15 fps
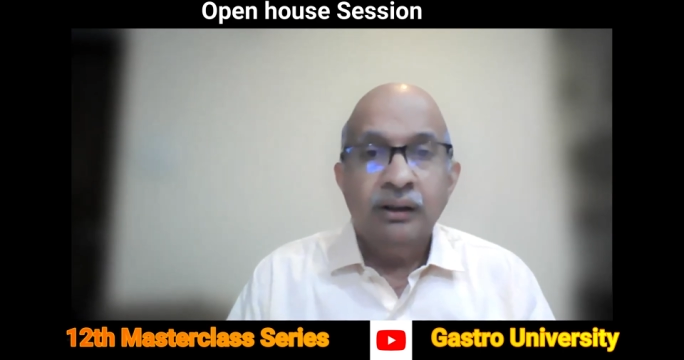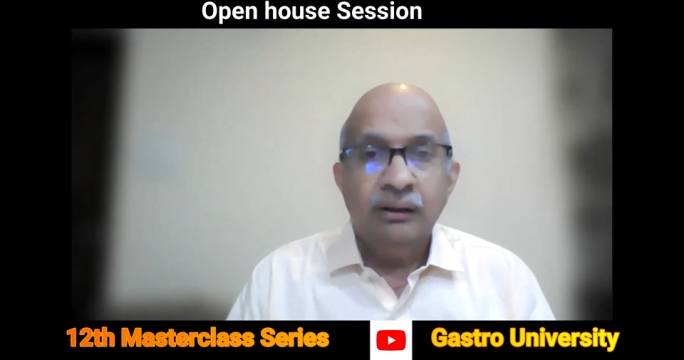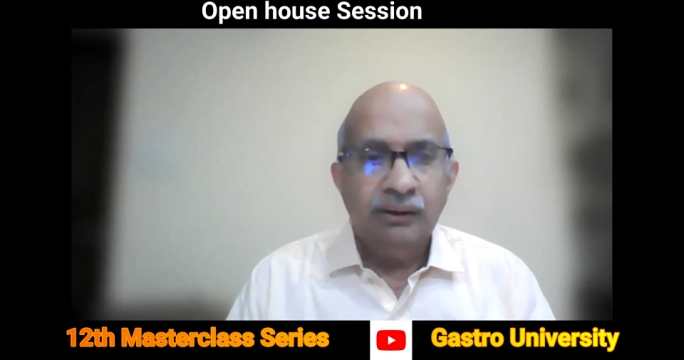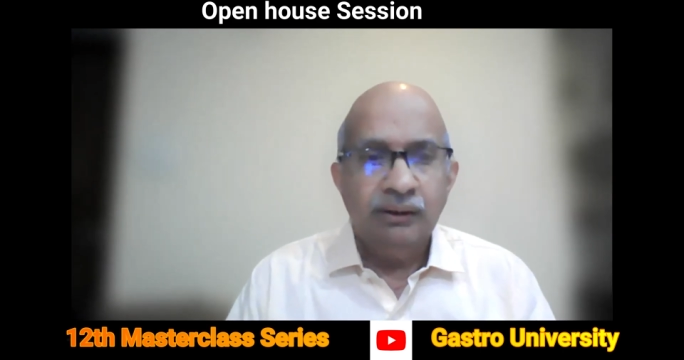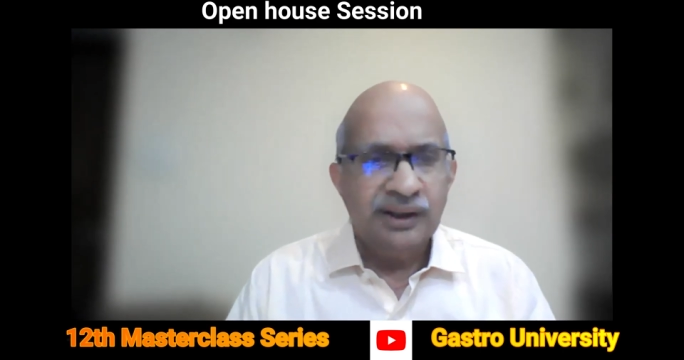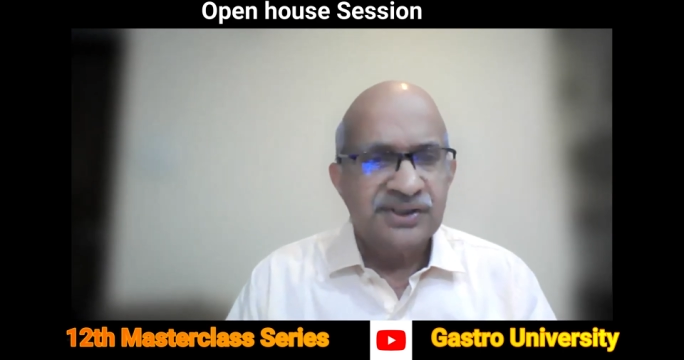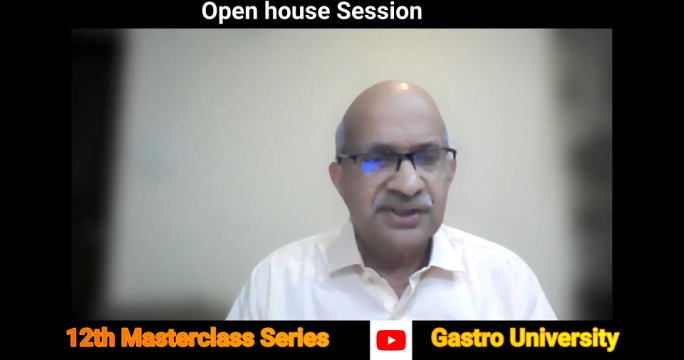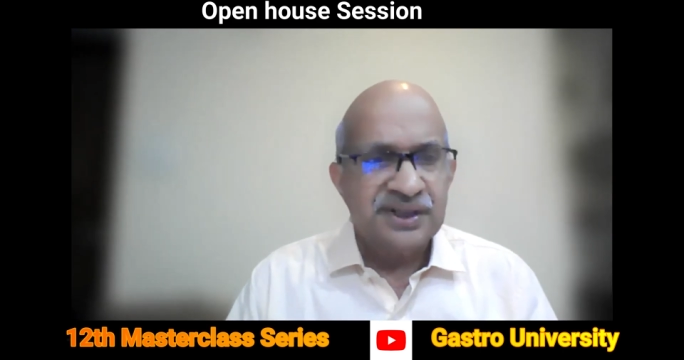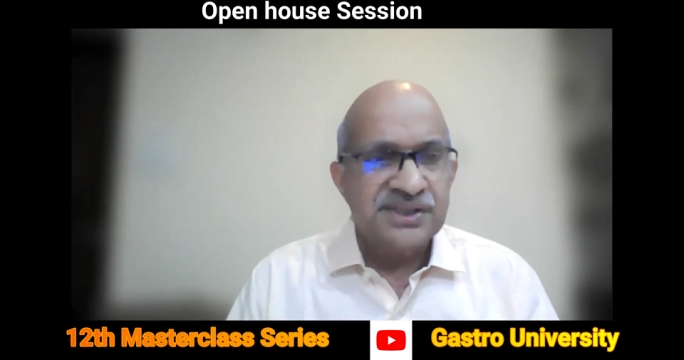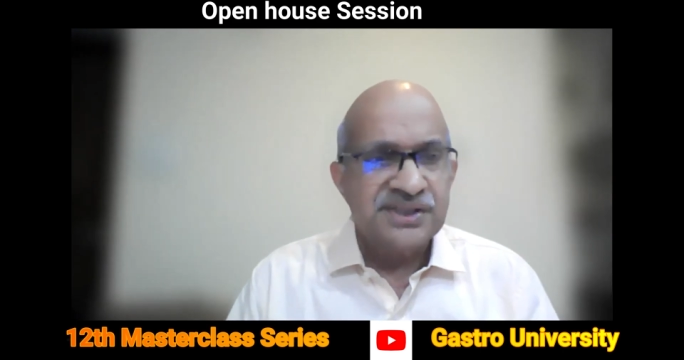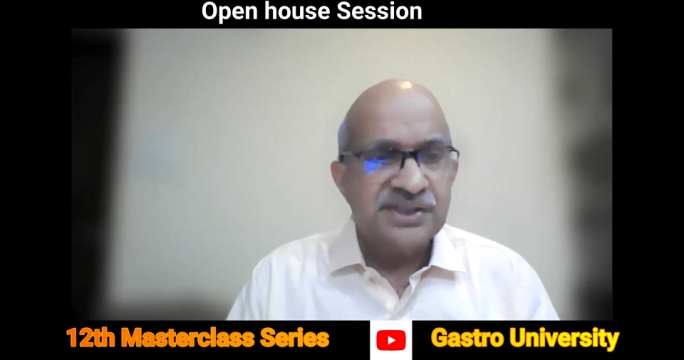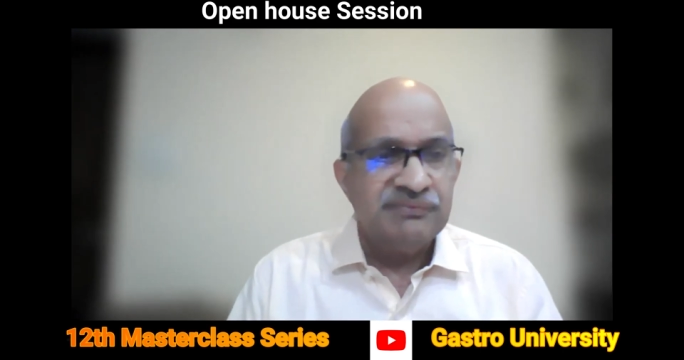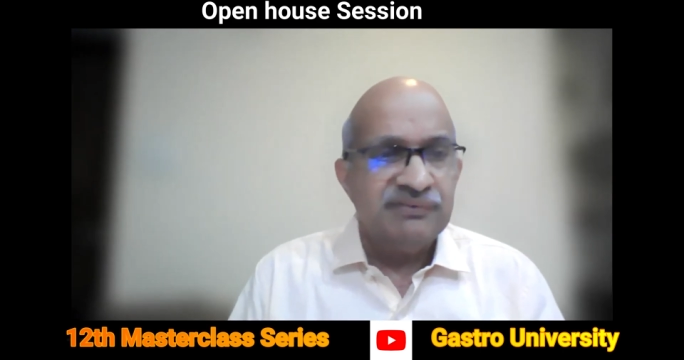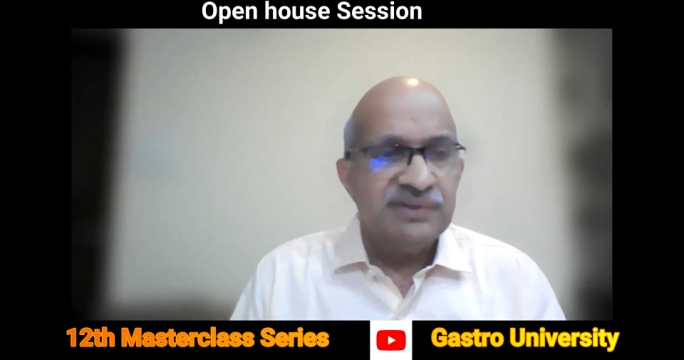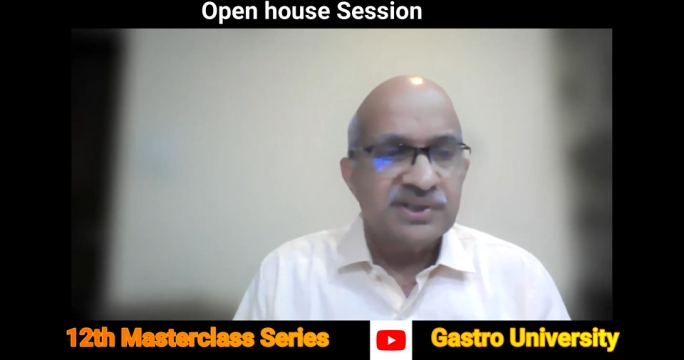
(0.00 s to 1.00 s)

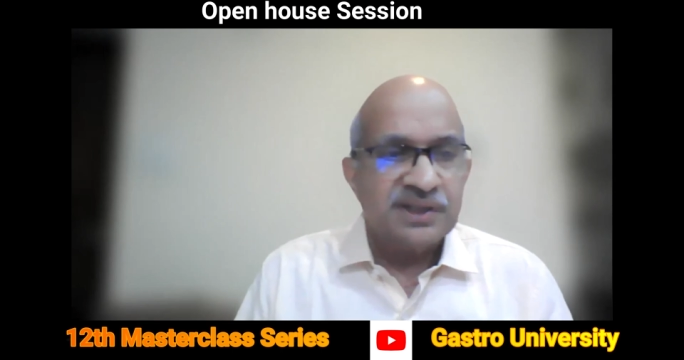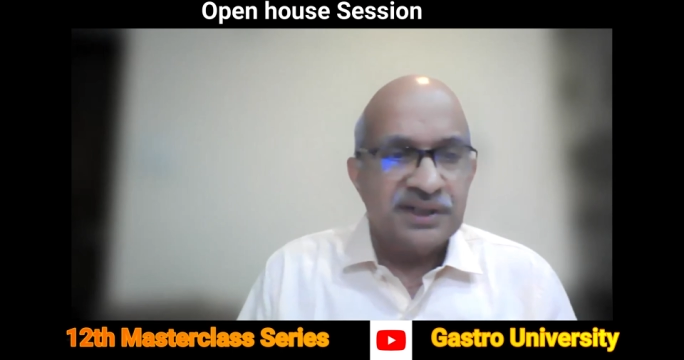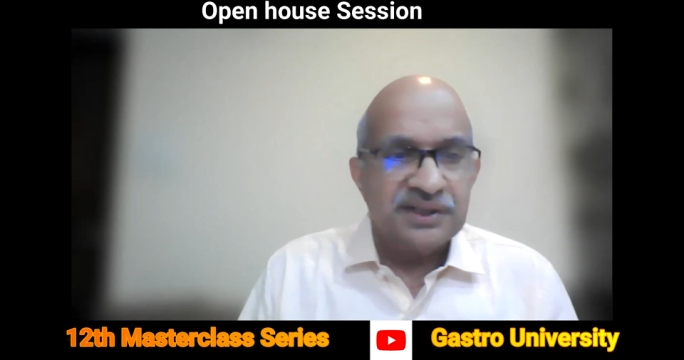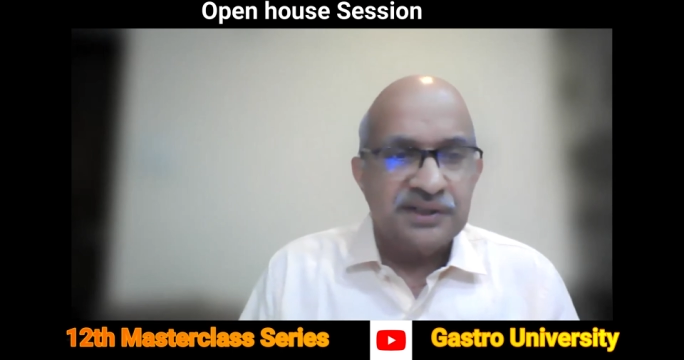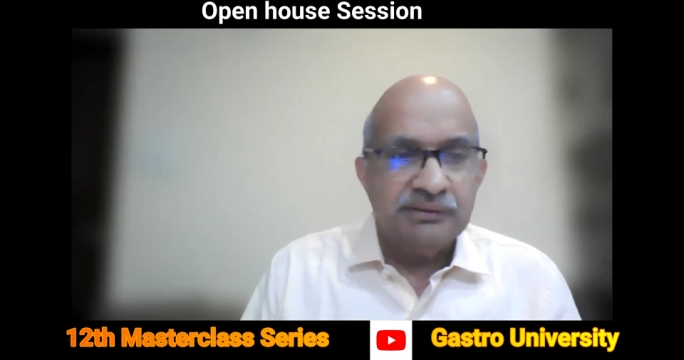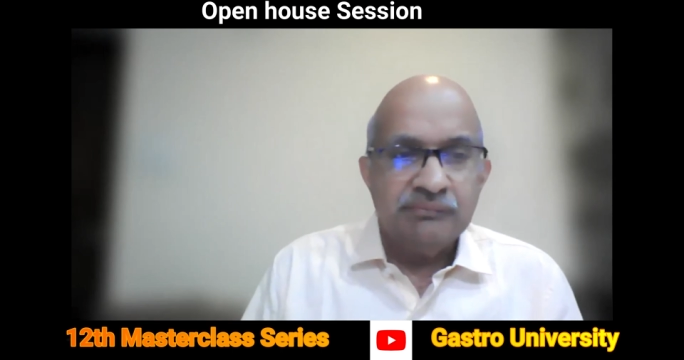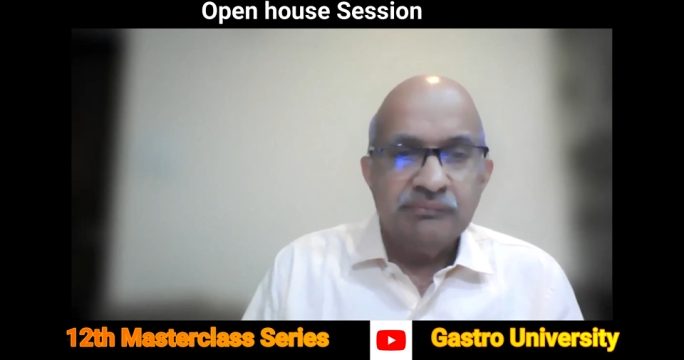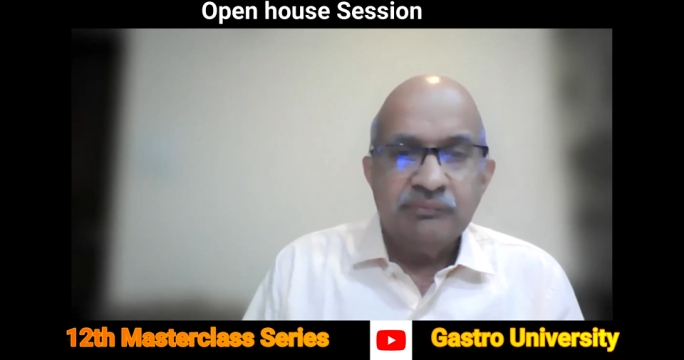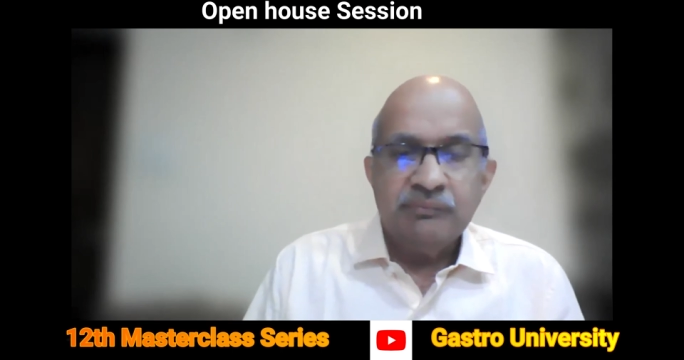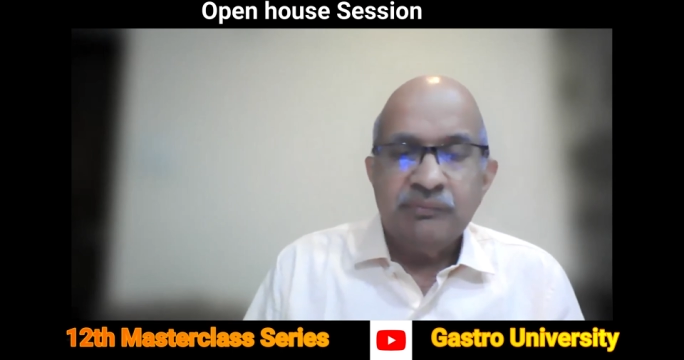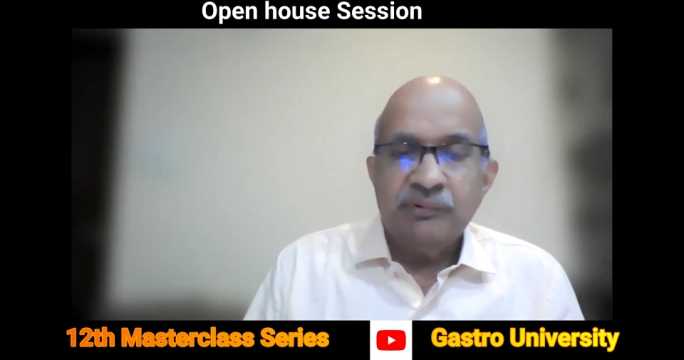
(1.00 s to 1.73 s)
extensive discussion,